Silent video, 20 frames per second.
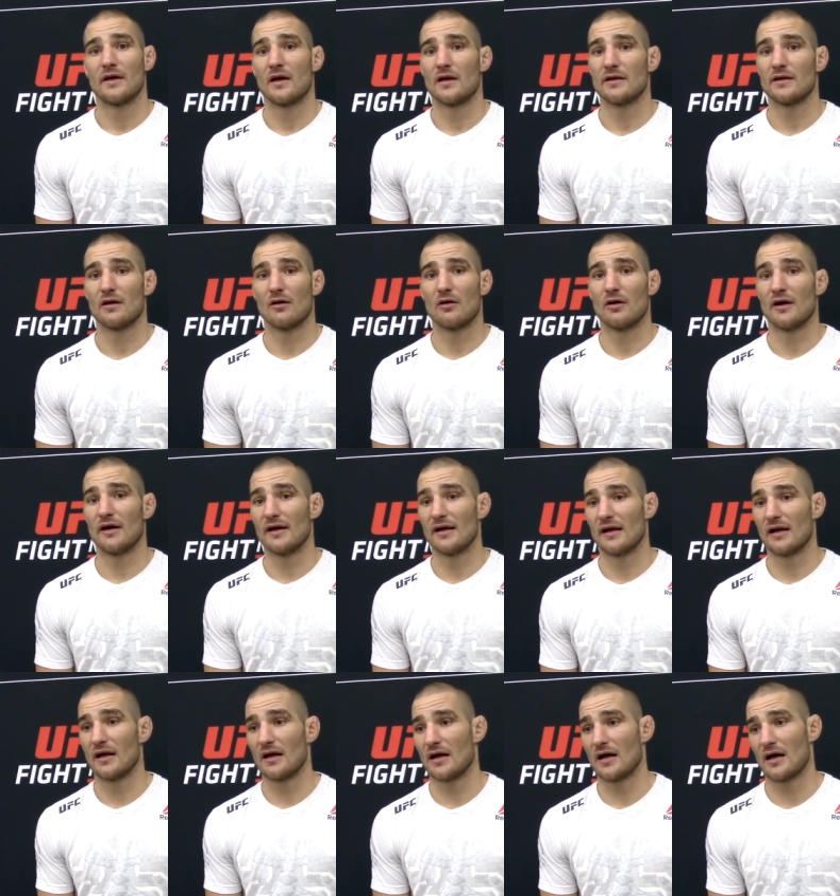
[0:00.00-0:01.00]
You know,
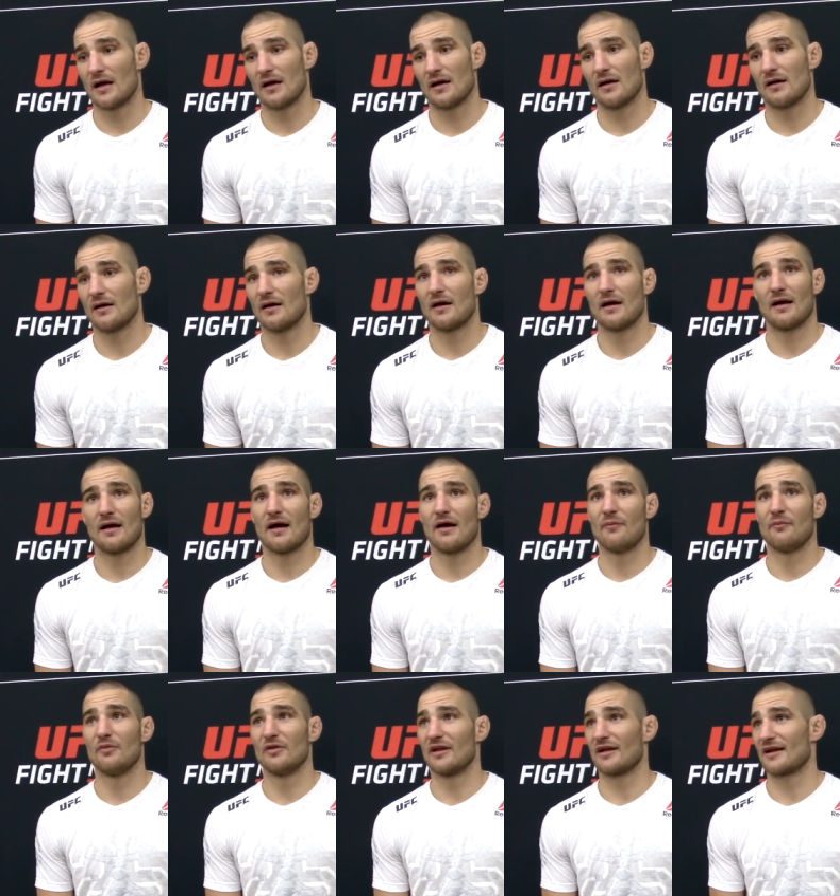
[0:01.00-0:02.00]
I, I,
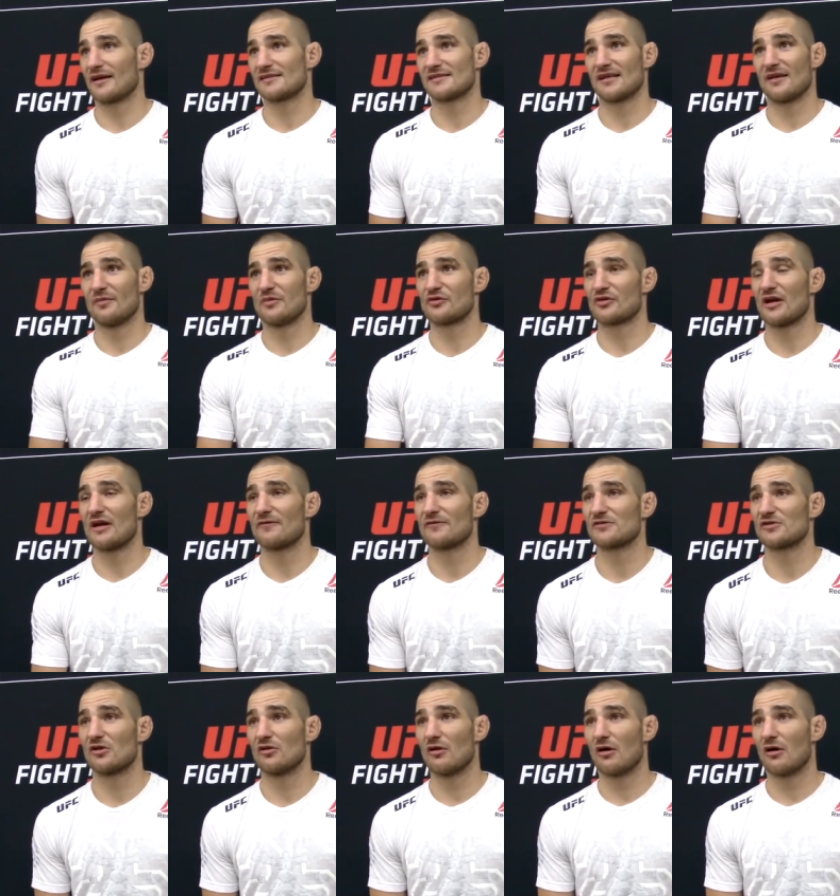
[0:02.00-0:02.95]
like I said, I've been training for so